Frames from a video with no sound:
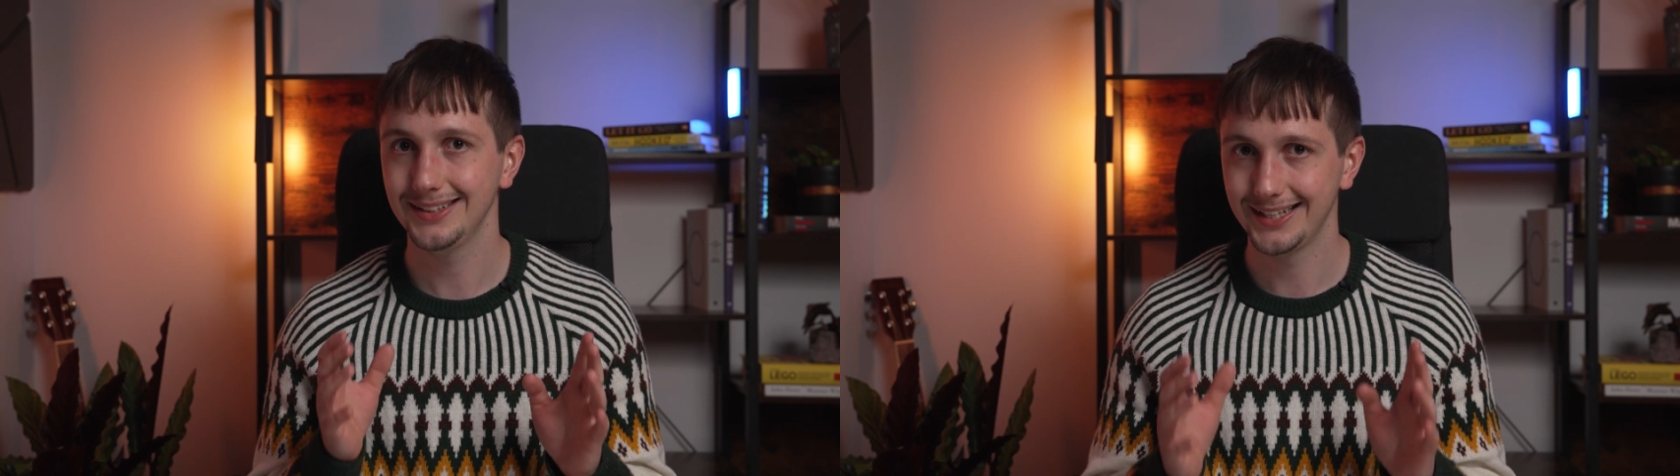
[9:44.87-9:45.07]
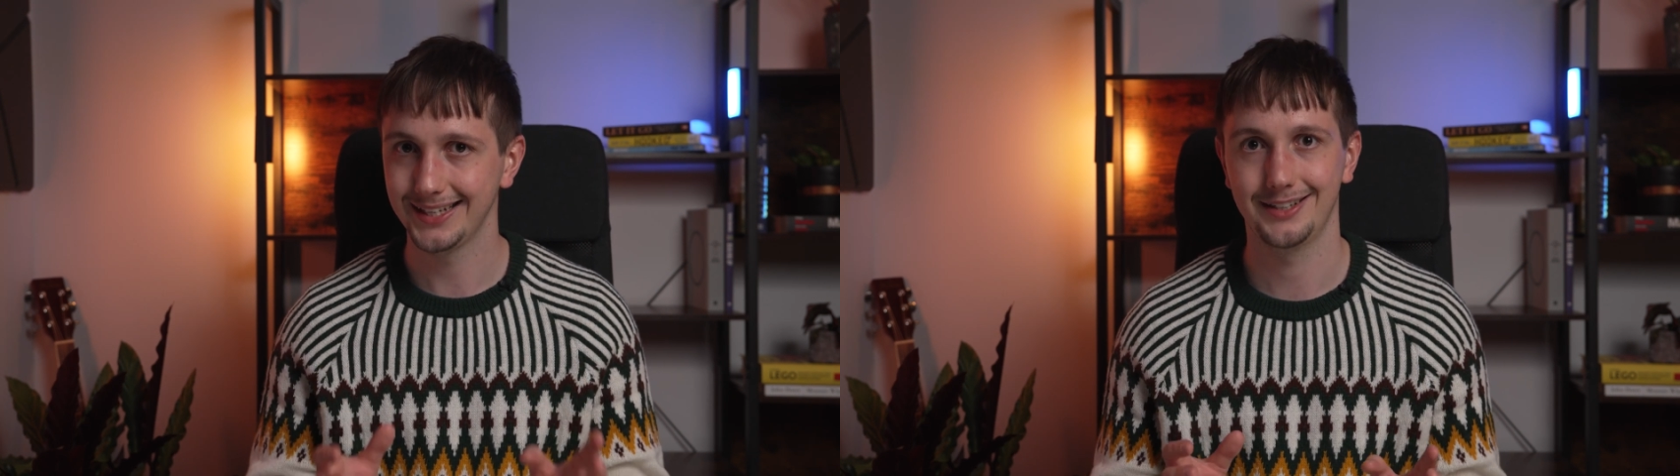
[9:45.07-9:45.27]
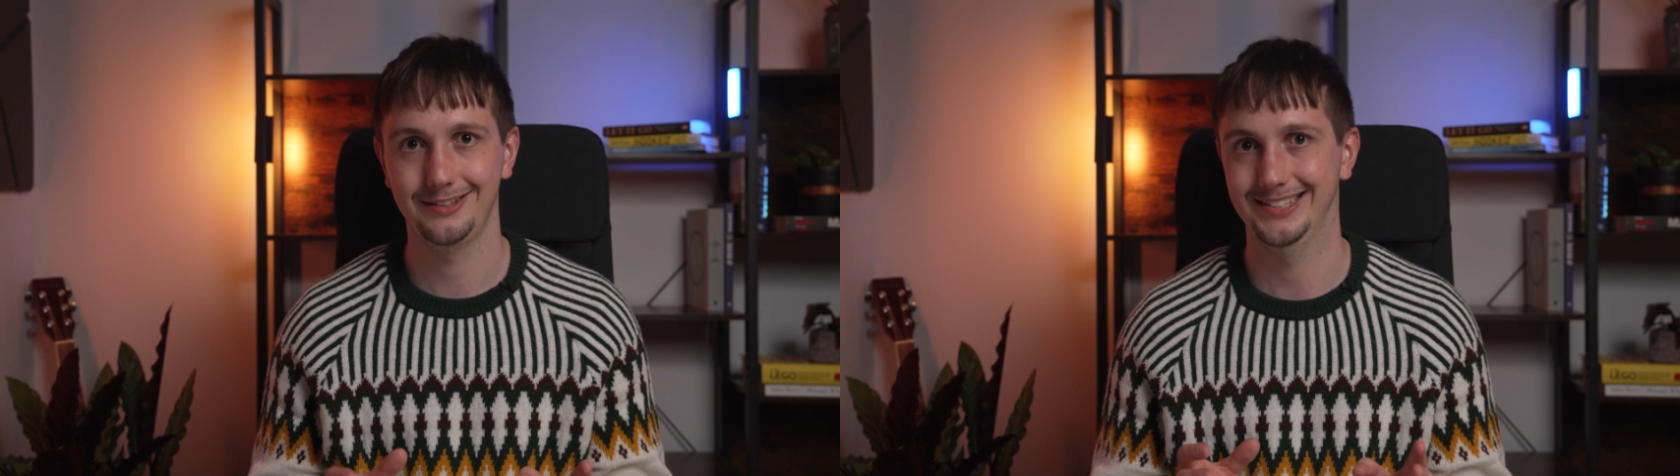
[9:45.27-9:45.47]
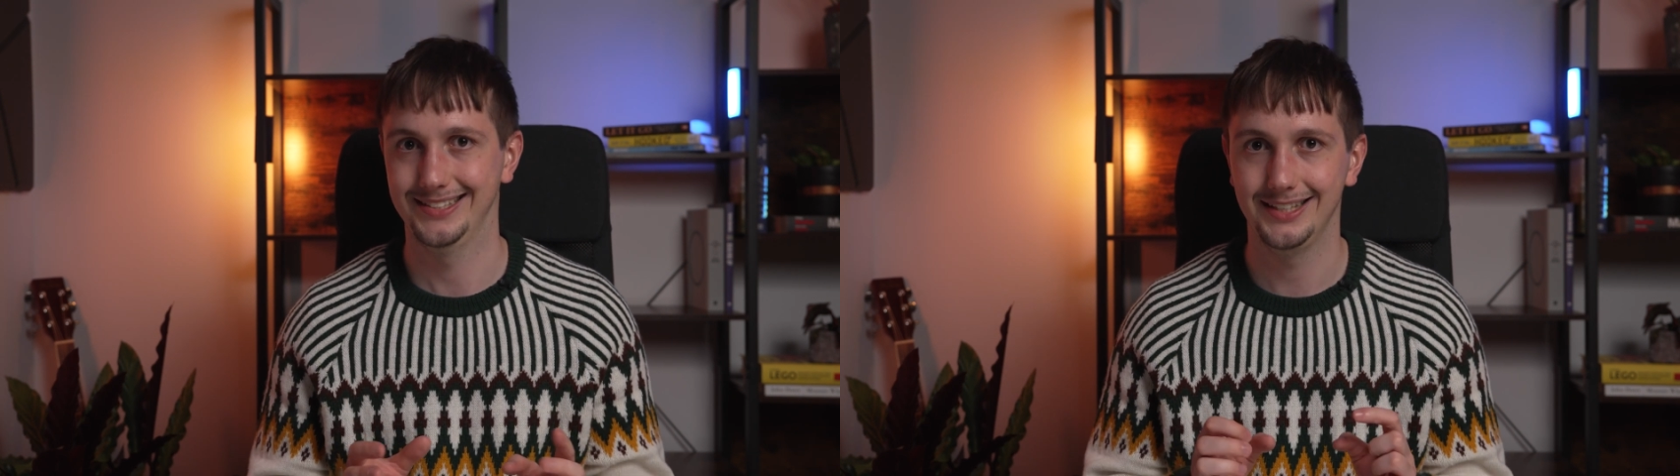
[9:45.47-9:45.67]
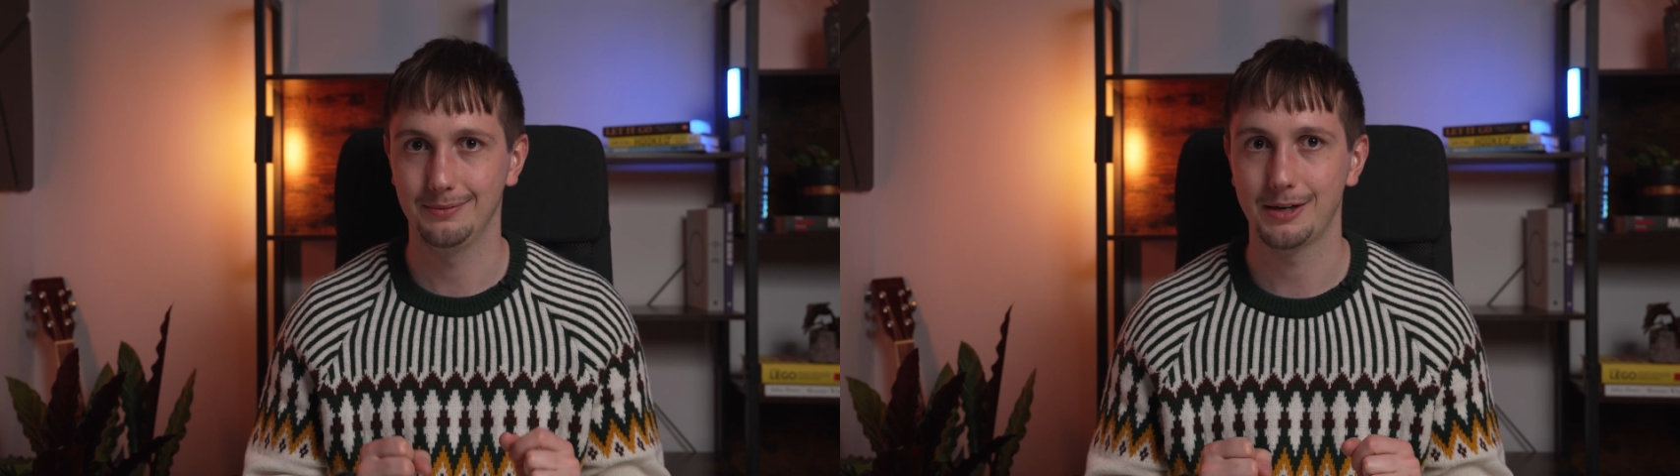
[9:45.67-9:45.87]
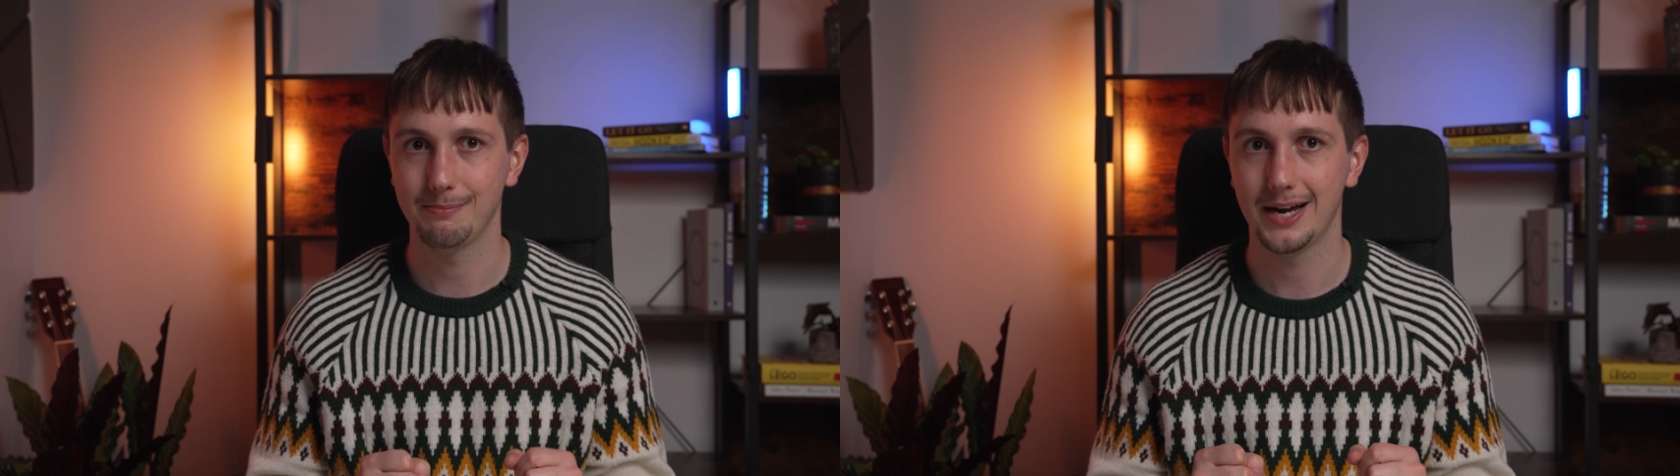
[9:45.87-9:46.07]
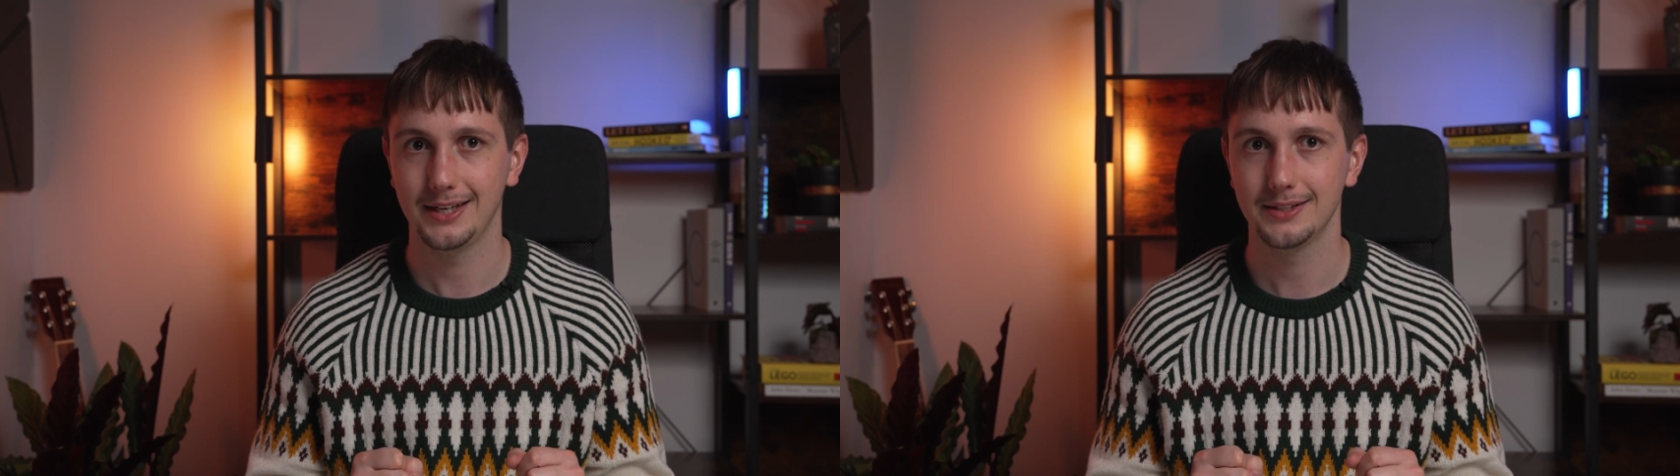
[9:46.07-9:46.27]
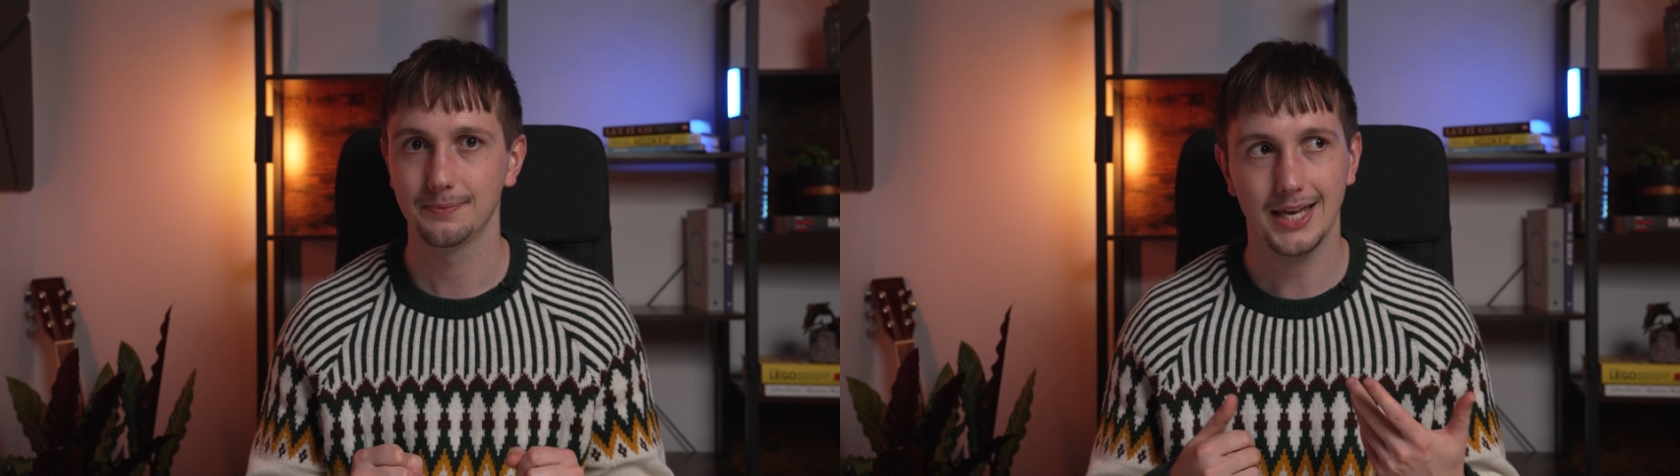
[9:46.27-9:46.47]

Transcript: lingers in my mind.